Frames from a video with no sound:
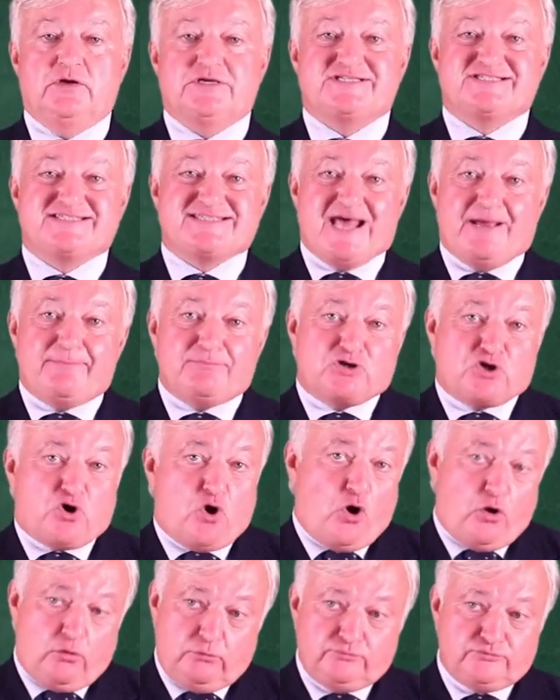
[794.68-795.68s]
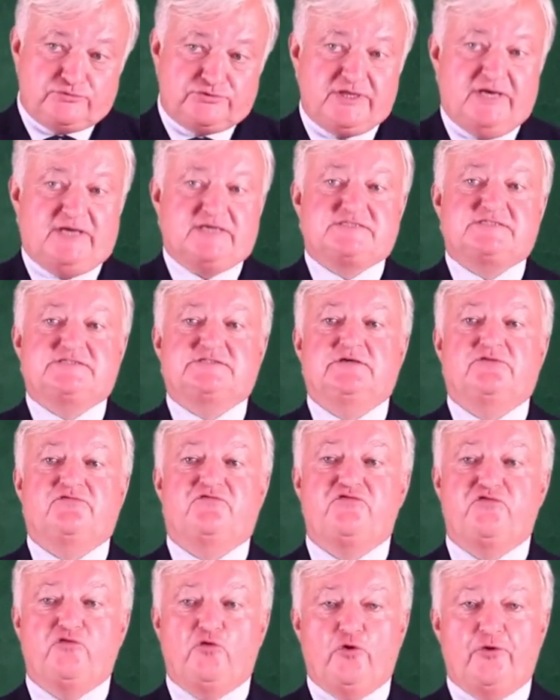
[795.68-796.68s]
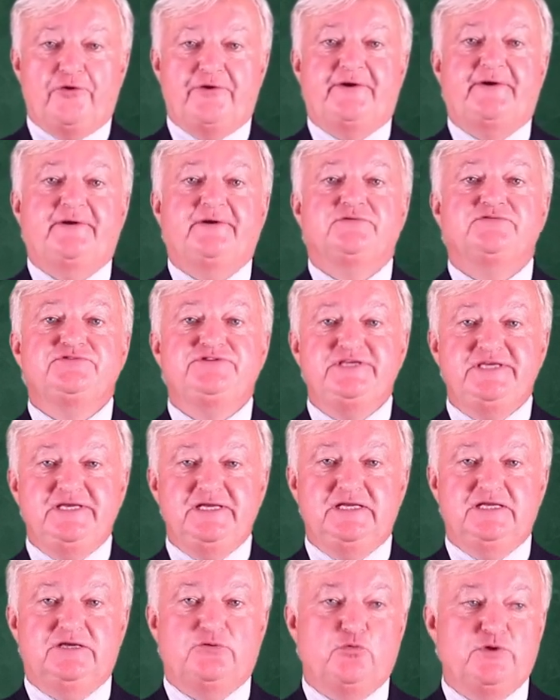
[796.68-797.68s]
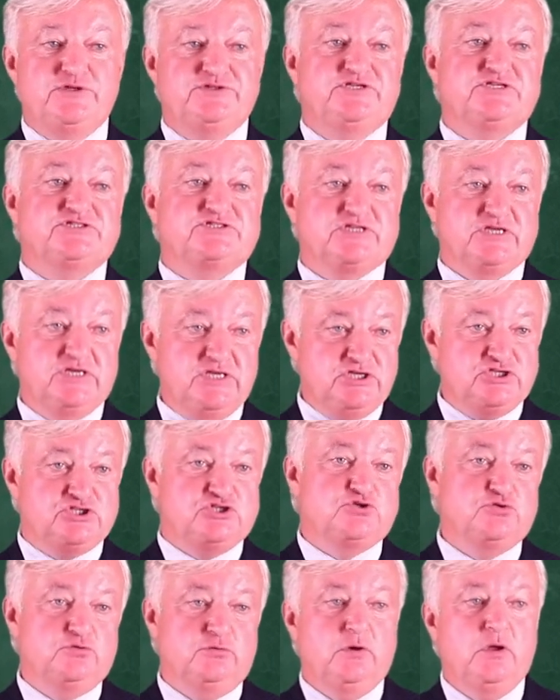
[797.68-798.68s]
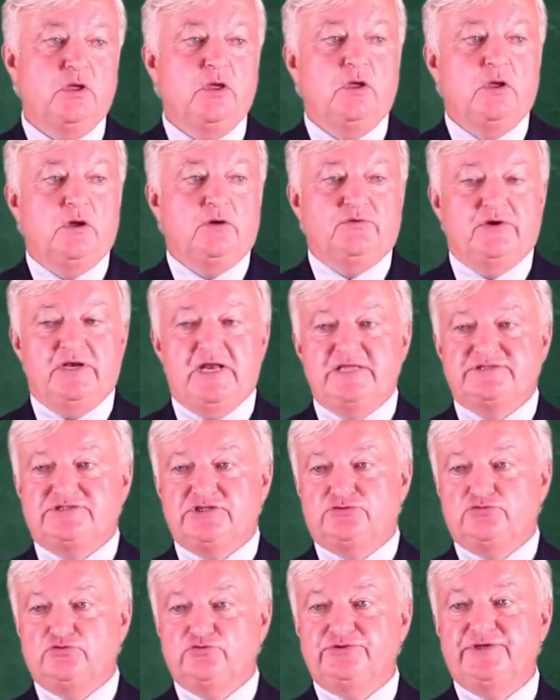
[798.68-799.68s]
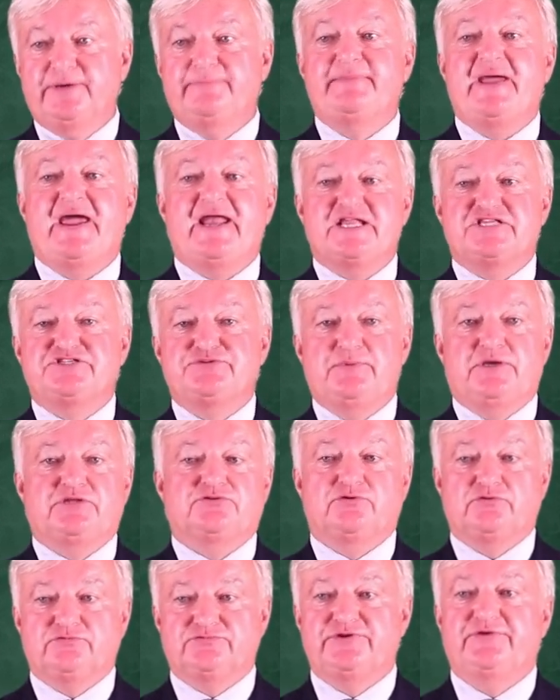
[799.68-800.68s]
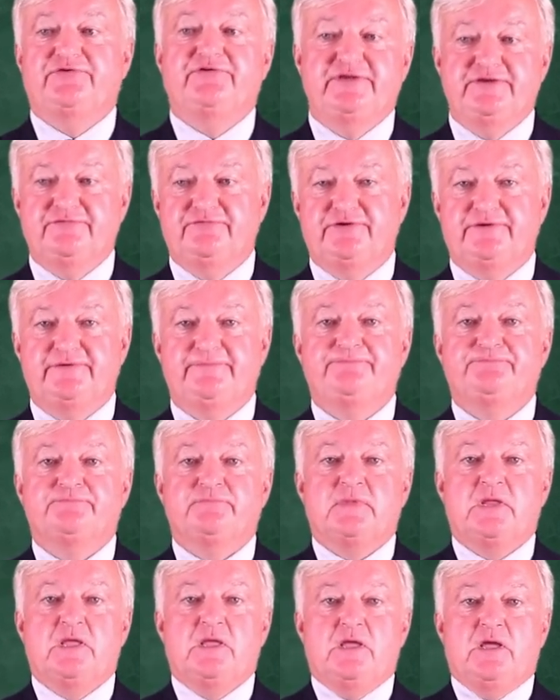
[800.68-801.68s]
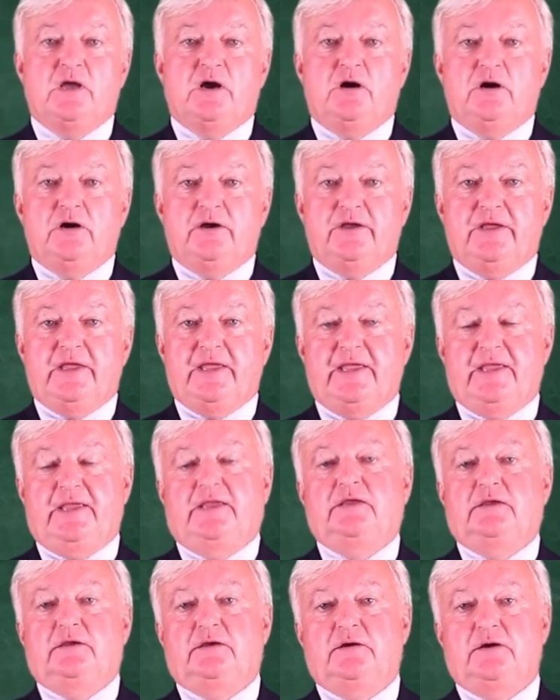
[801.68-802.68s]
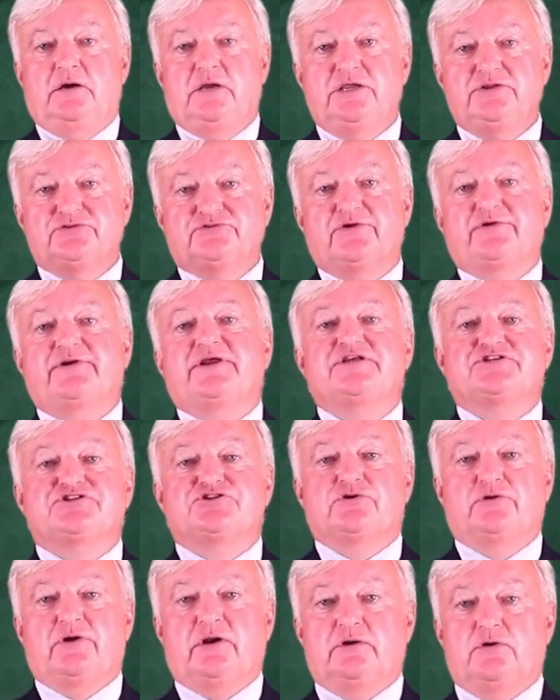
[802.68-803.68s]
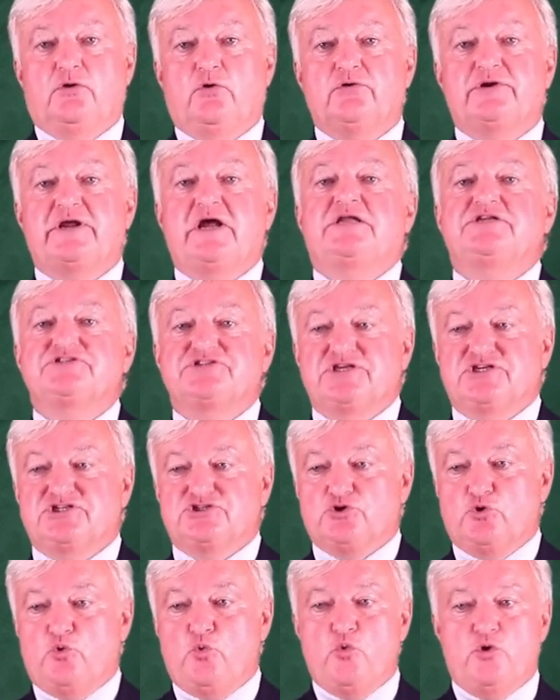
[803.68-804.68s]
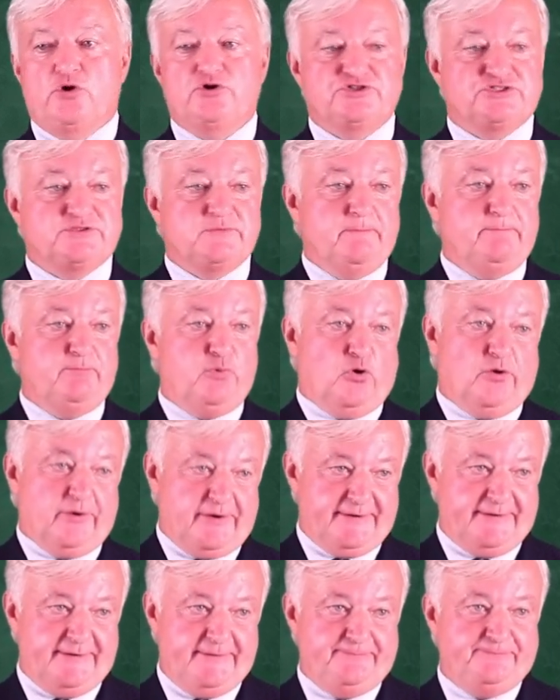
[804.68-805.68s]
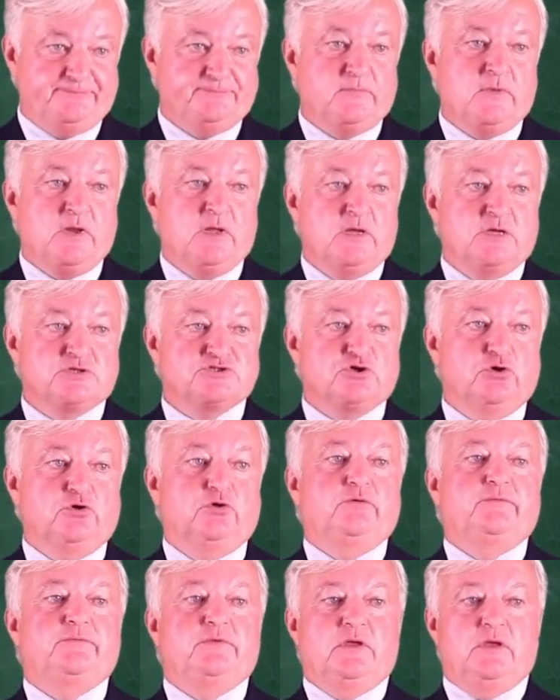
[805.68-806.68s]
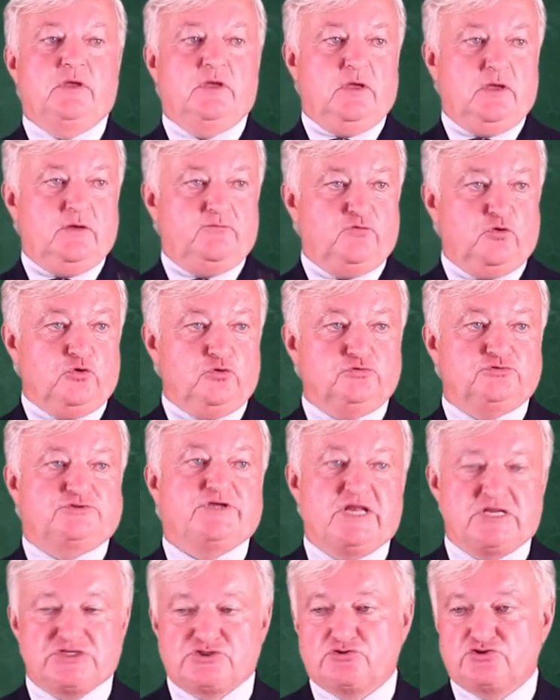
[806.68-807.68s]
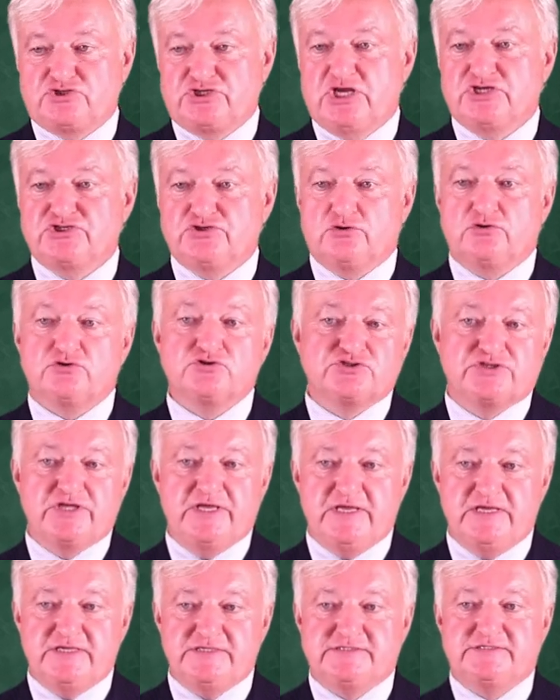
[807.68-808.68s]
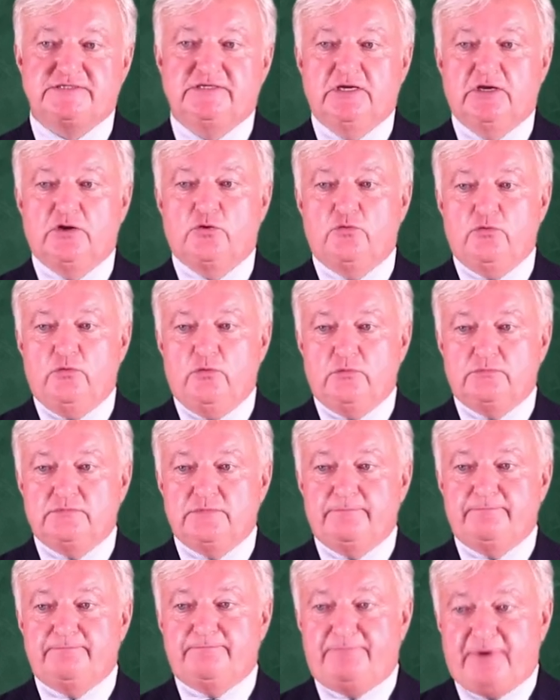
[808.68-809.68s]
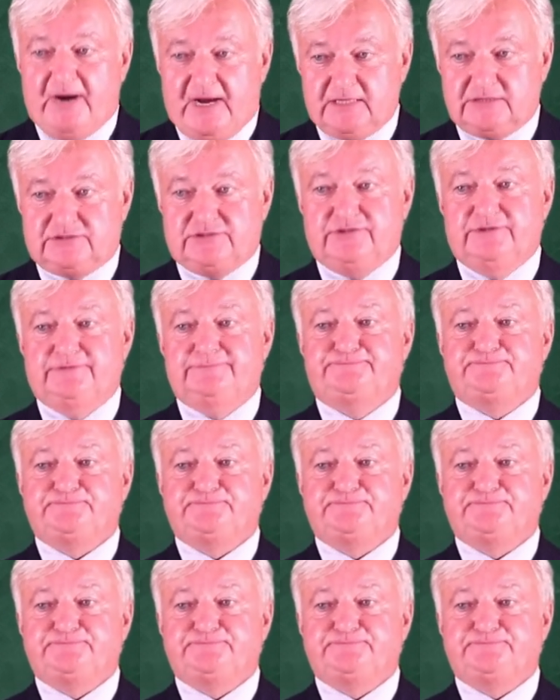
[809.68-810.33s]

some contacts for dealing with this issue related to the management of the river, an international organization was born. So, voluntary association of states, but